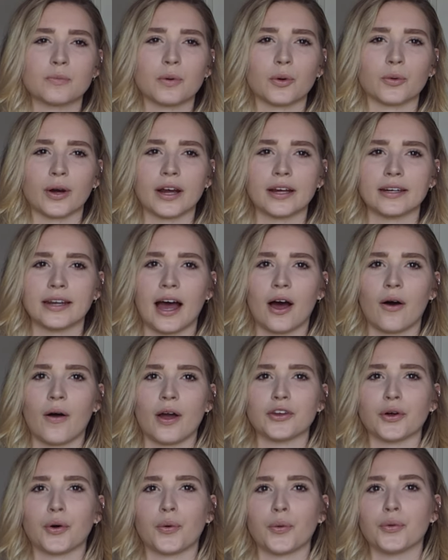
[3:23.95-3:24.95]
but right now
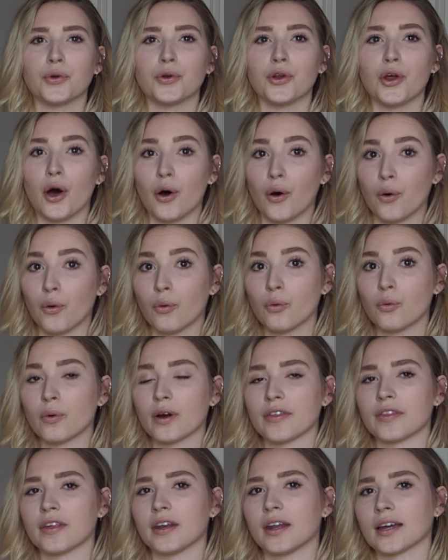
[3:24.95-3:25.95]
I don't know
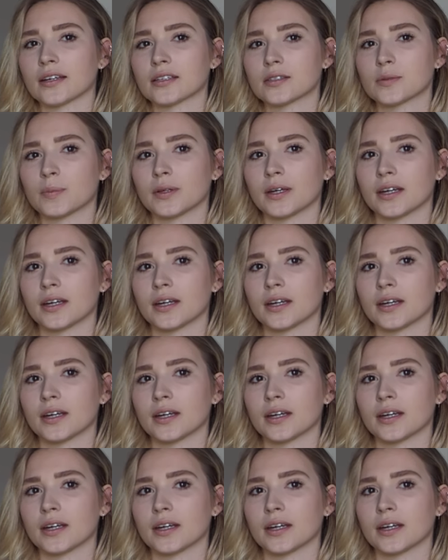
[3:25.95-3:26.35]
where the next